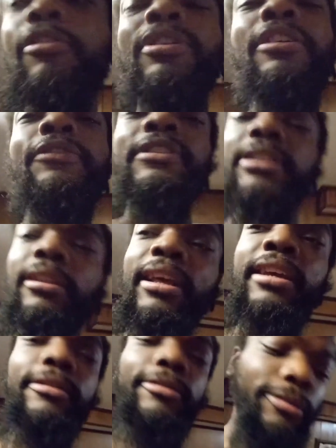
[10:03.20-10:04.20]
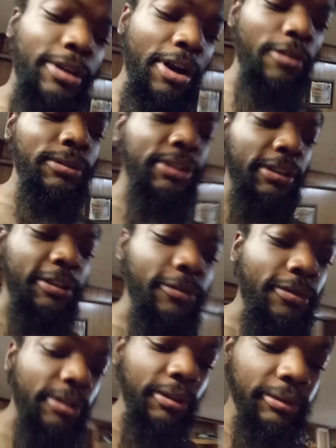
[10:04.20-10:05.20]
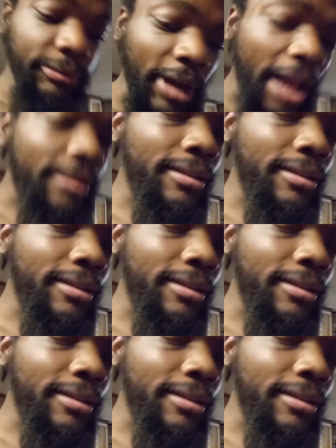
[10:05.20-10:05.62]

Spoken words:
know if it's a lake or ocean or I